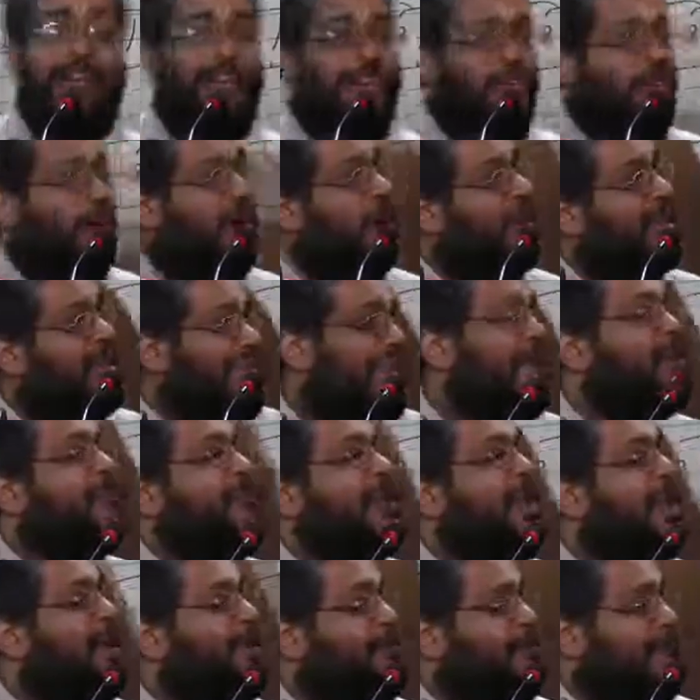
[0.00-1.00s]
We are all
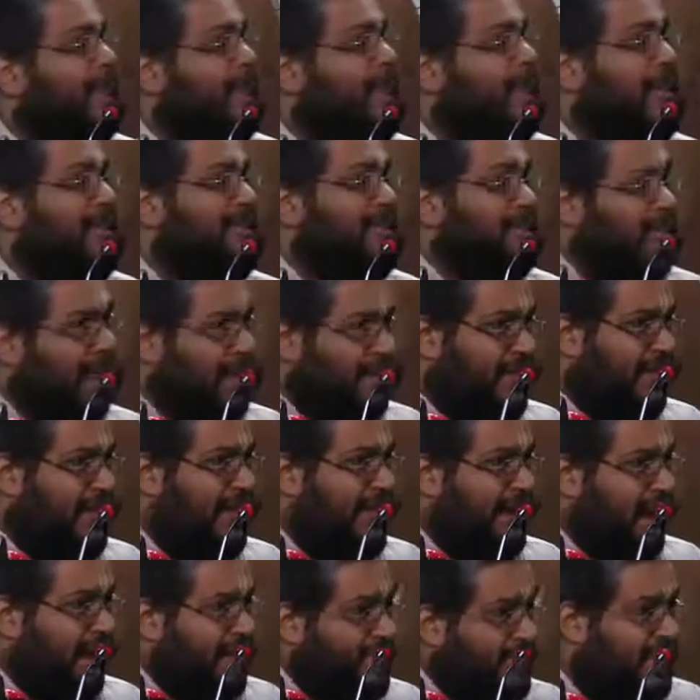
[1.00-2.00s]
equally placed
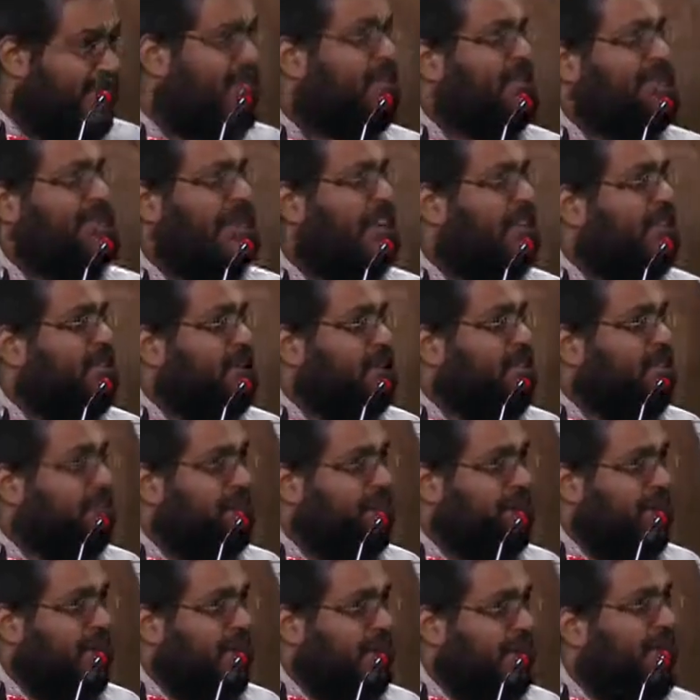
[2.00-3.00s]
at this stage of
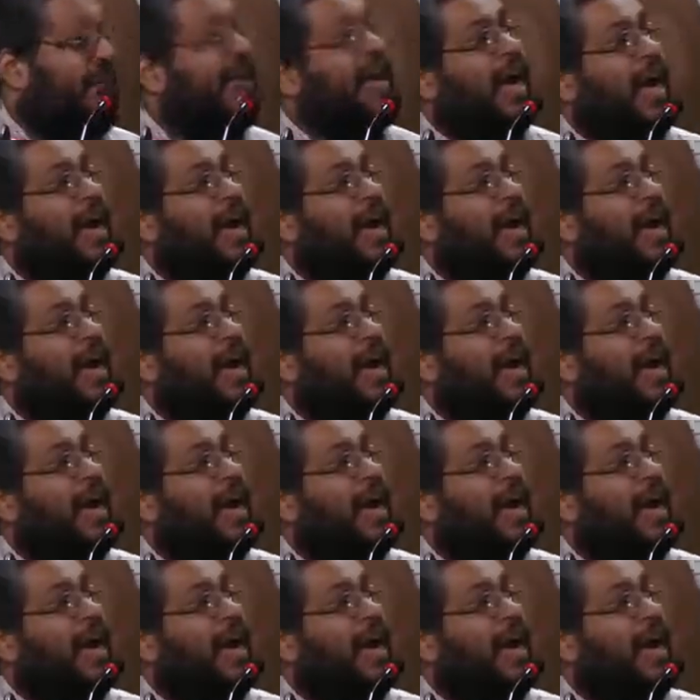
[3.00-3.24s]
business